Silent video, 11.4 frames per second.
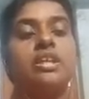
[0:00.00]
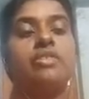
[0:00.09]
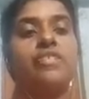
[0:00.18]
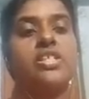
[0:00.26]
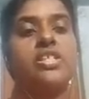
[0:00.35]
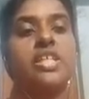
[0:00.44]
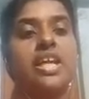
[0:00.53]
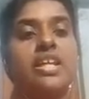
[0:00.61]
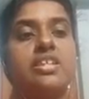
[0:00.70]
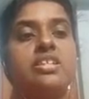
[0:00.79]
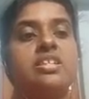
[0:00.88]
The first
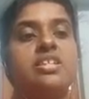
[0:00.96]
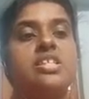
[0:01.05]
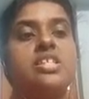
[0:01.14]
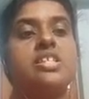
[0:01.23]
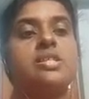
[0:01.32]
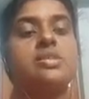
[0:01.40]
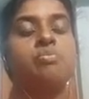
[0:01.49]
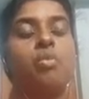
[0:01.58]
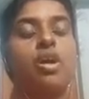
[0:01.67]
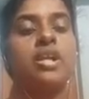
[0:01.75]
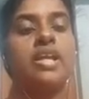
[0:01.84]
character is
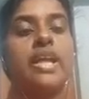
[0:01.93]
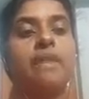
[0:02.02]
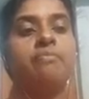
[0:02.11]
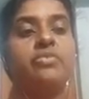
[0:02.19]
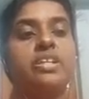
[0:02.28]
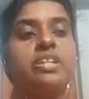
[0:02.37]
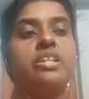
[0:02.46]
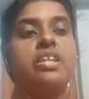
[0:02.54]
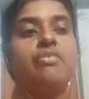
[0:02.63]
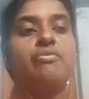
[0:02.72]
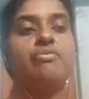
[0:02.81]
small m in
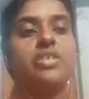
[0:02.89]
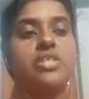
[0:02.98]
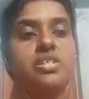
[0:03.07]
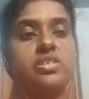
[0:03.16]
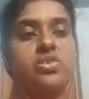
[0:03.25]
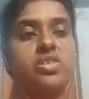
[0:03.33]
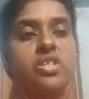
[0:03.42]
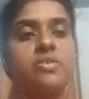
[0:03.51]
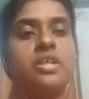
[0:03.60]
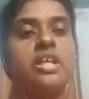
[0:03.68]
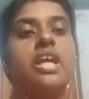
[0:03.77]
the first
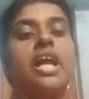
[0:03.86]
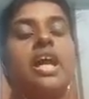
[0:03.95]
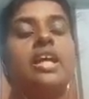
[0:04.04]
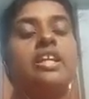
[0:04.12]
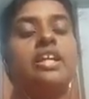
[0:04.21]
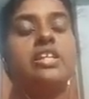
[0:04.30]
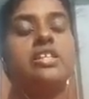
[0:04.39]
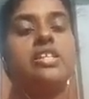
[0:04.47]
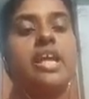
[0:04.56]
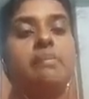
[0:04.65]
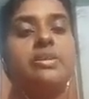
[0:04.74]
string and it
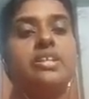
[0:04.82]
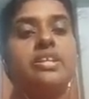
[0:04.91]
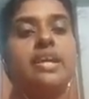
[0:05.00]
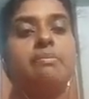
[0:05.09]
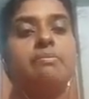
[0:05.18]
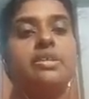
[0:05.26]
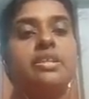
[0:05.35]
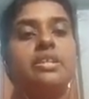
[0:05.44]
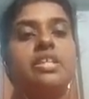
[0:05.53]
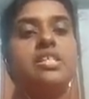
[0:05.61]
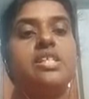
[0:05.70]
is capital M
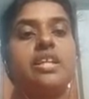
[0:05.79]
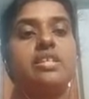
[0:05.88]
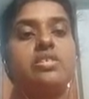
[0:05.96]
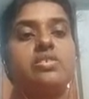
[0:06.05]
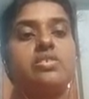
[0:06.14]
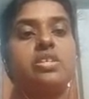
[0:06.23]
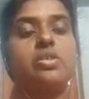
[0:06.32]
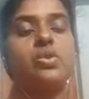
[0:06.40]
in the second string.